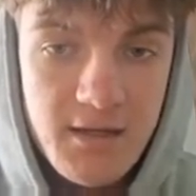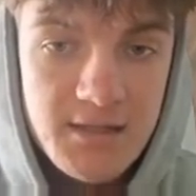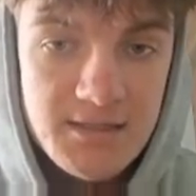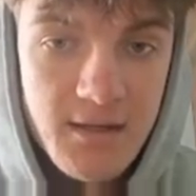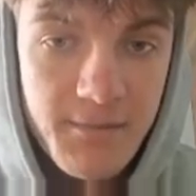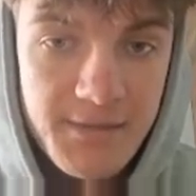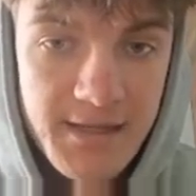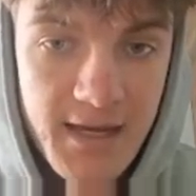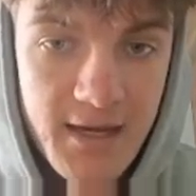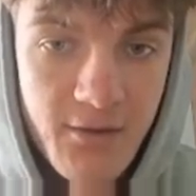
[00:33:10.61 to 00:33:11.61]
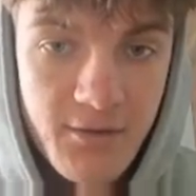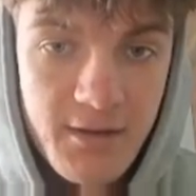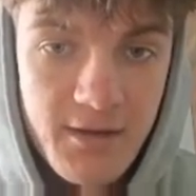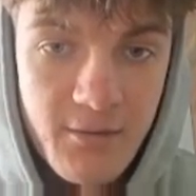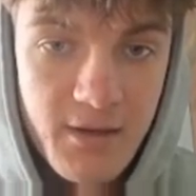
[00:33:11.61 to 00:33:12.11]
has come down,
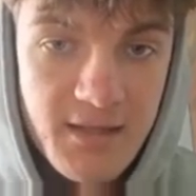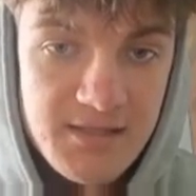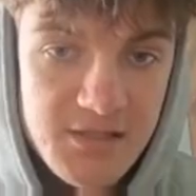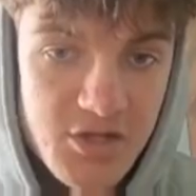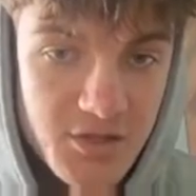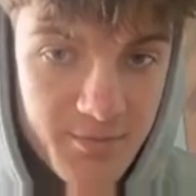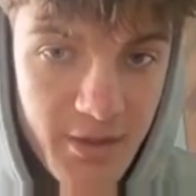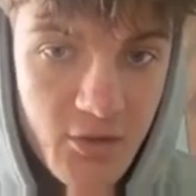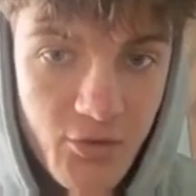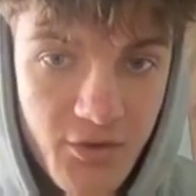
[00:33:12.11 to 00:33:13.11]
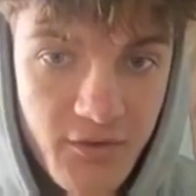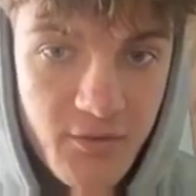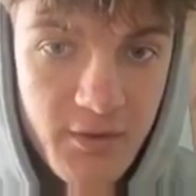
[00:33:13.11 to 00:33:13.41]
where this is just buy orders.